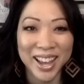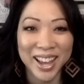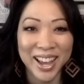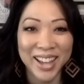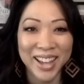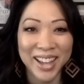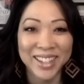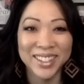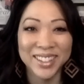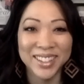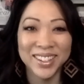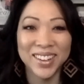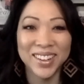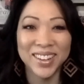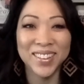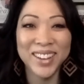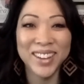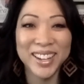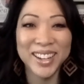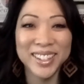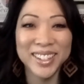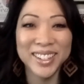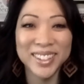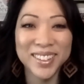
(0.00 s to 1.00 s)
Hello,
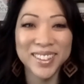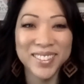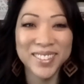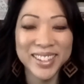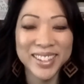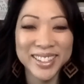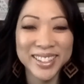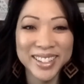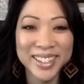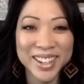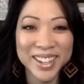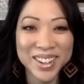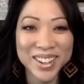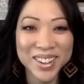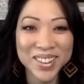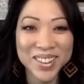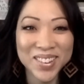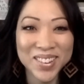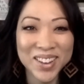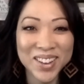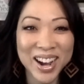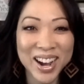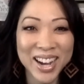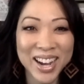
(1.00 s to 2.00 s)
hello,
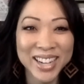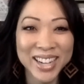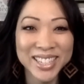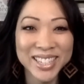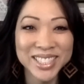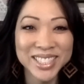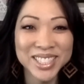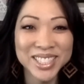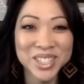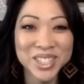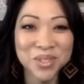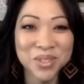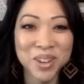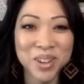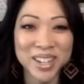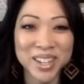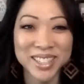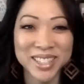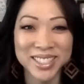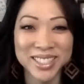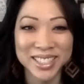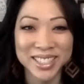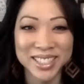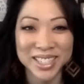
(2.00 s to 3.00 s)
hello. I just
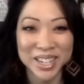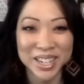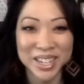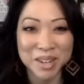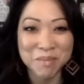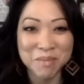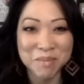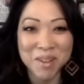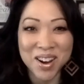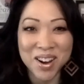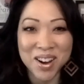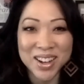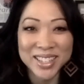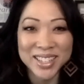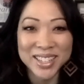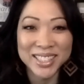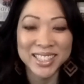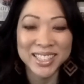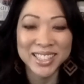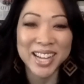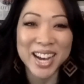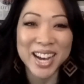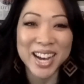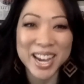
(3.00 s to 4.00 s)
wanted to come on
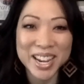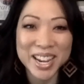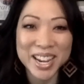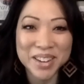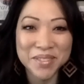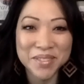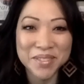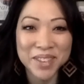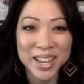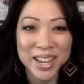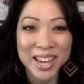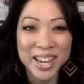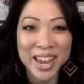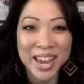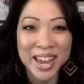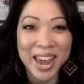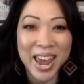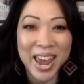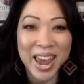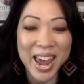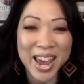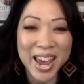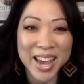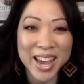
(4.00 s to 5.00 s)
live
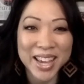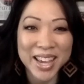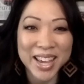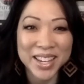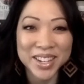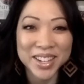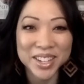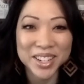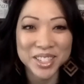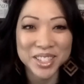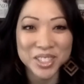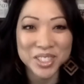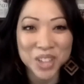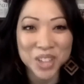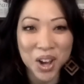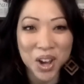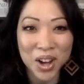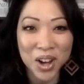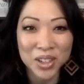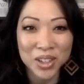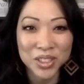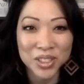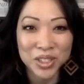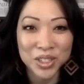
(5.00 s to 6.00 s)
and
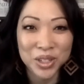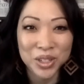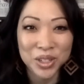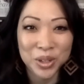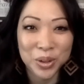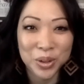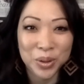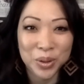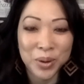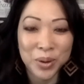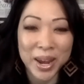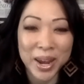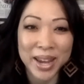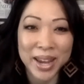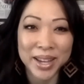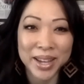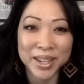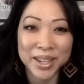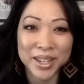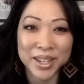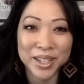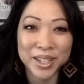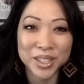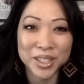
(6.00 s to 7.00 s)
talk to you
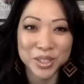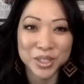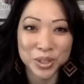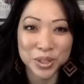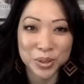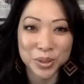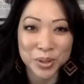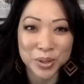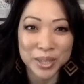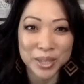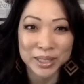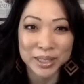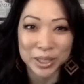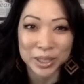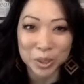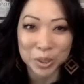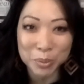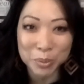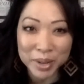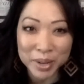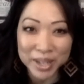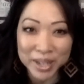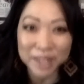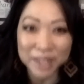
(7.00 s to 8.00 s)
and do a
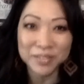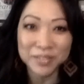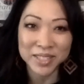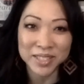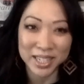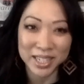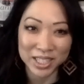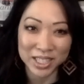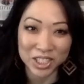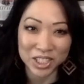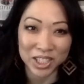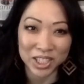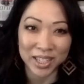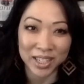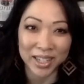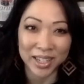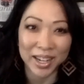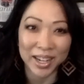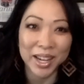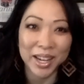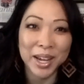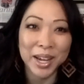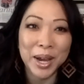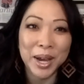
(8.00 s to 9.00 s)
little bit of
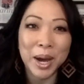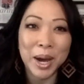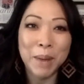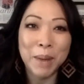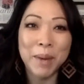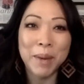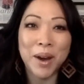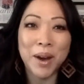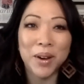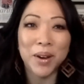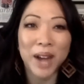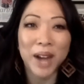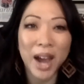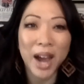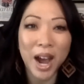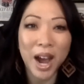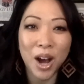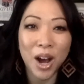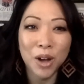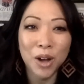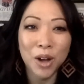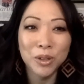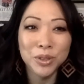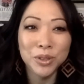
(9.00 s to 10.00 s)
teaching about
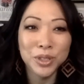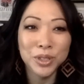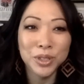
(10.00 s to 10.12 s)
how